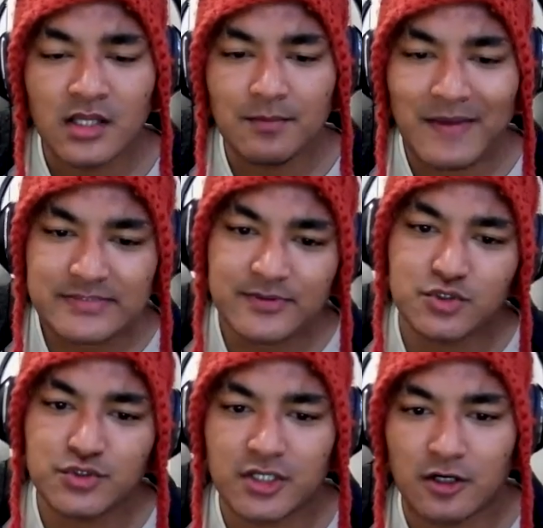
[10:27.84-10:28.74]
In the Pacific,
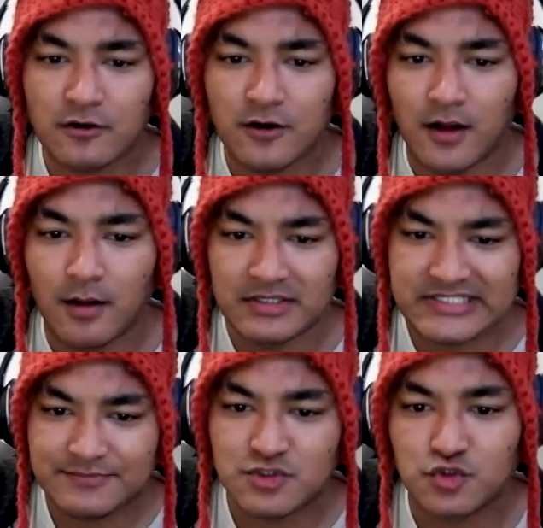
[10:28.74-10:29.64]
during her
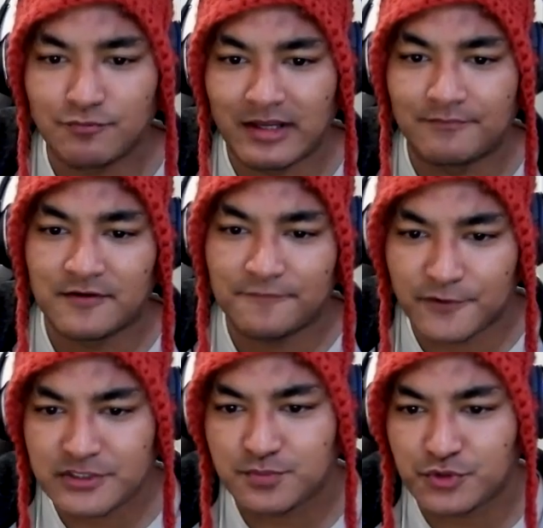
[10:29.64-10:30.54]
attempt to become the
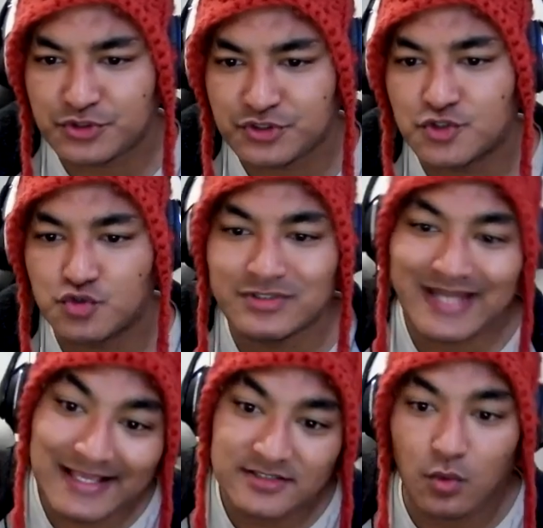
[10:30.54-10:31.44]
first person to
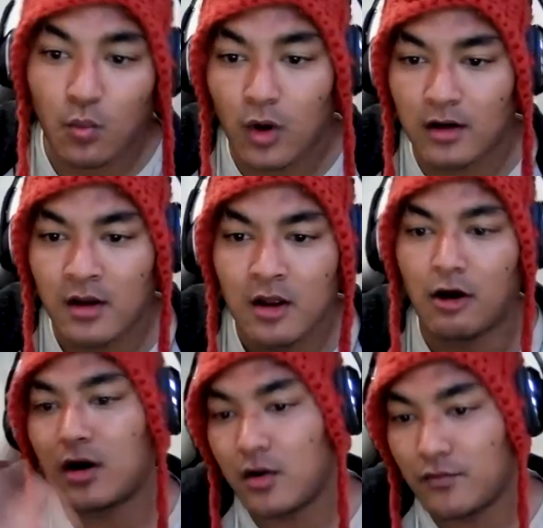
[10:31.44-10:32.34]
dash the world
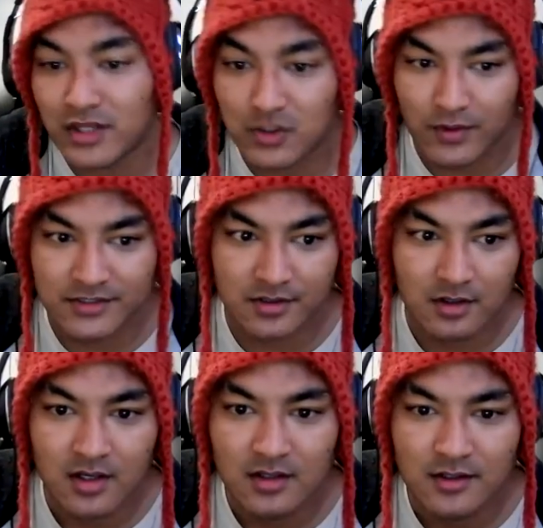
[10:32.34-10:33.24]
around the equator,
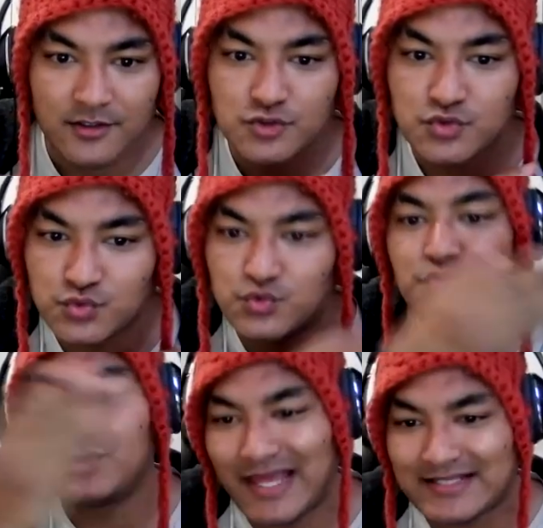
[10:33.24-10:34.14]

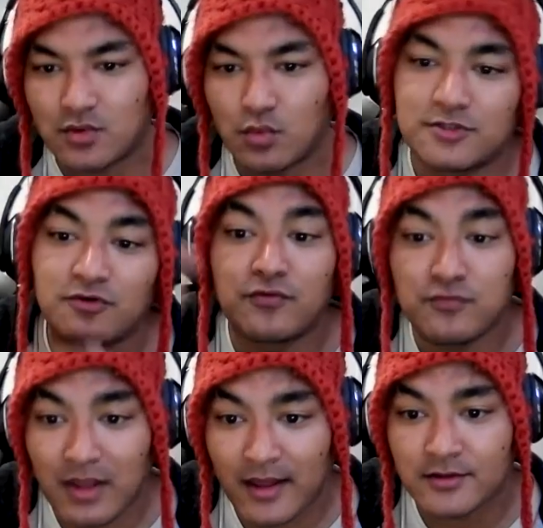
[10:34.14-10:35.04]
to dash the world, to
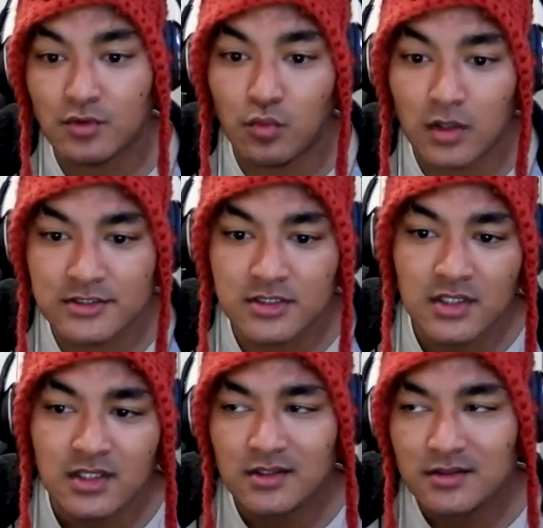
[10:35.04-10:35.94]
fly the world,
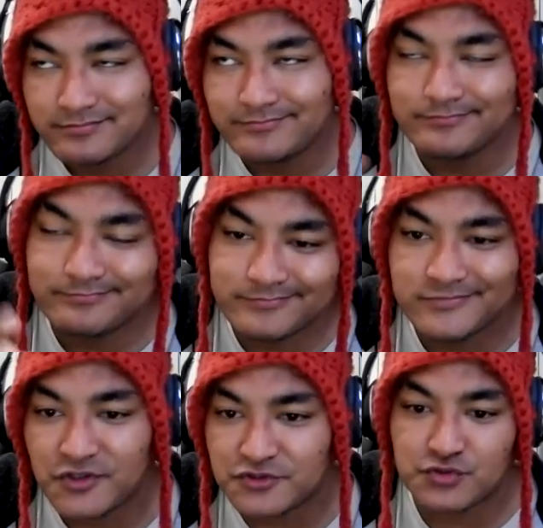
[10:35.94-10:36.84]

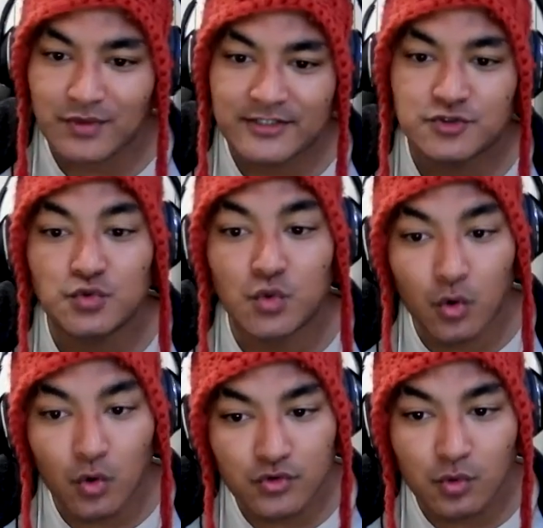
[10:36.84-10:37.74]
not so right, to
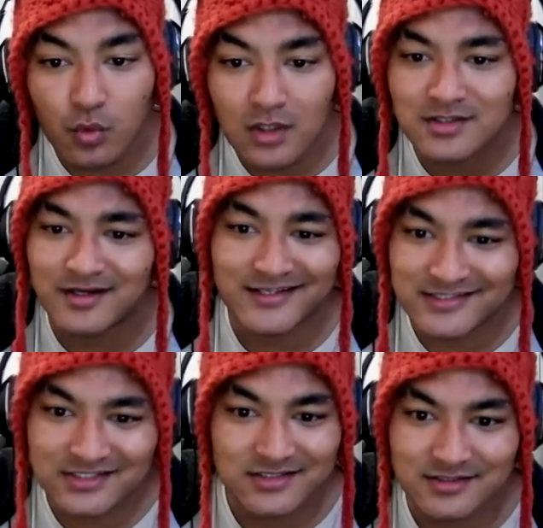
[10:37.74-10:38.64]
go the world,
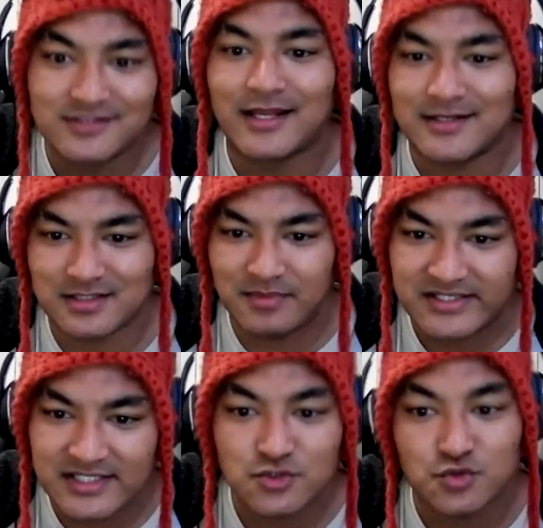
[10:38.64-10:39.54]
okay, that doesn't make
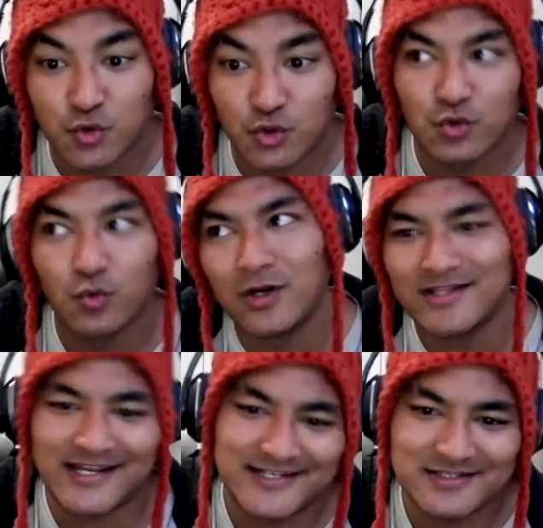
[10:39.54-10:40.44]
sense. To go the world,
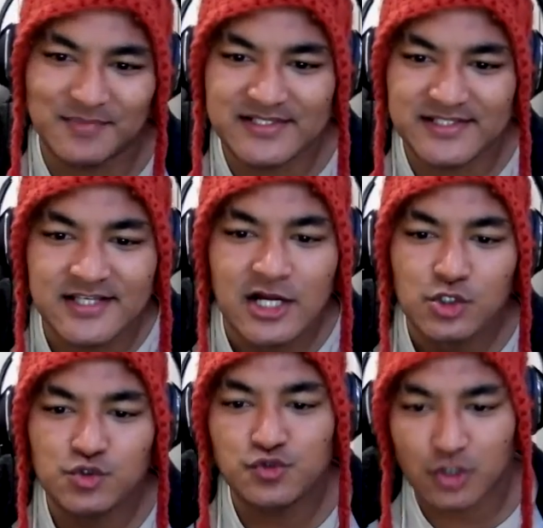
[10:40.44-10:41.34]
that doesn't make sense.
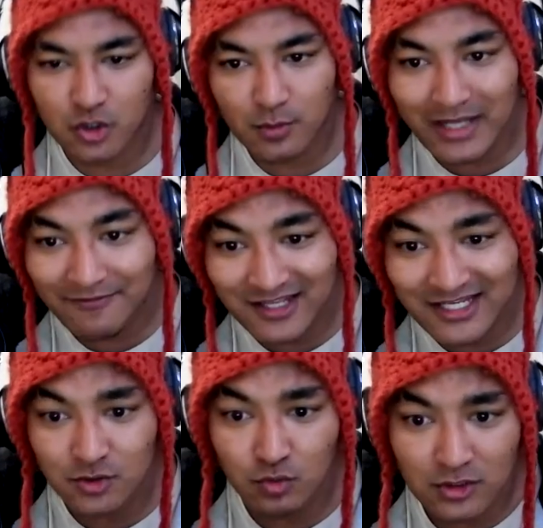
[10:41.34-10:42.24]
To
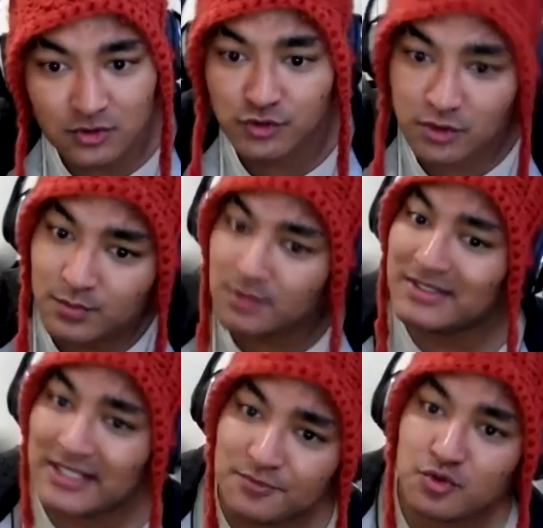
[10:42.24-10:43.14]
circumnavigate the world, do you know the
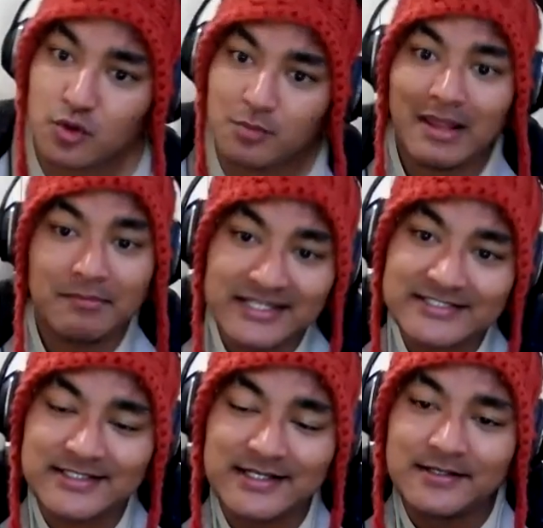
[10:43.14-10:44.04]
meaning of
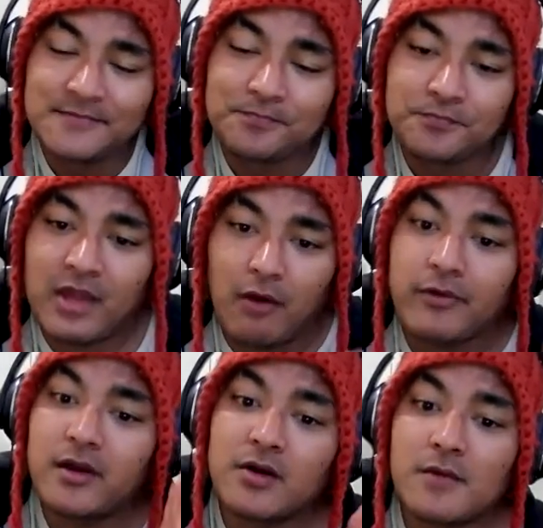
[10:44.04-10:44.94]
circumnavigate? Now,
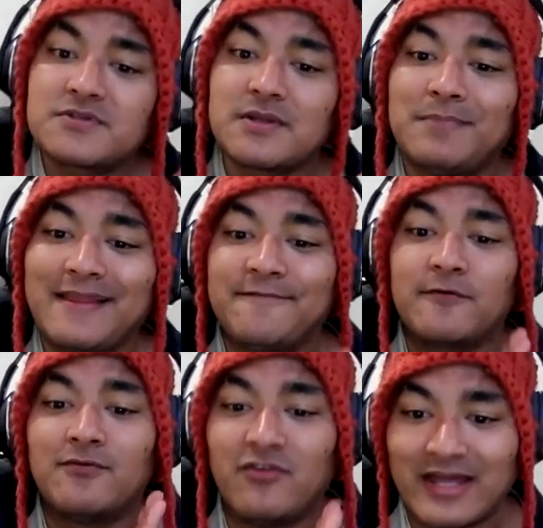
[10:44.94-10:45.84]
here comes the play
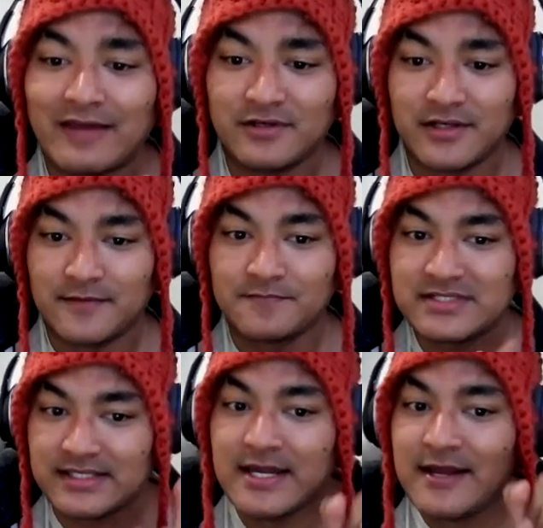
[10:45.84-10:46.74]
for vocabulary.
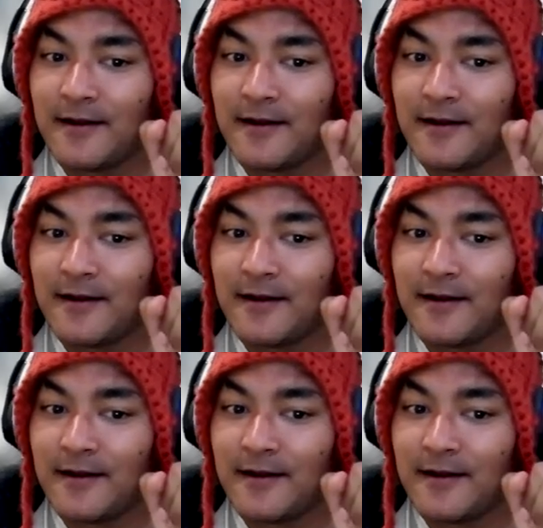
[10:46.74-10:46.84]
See,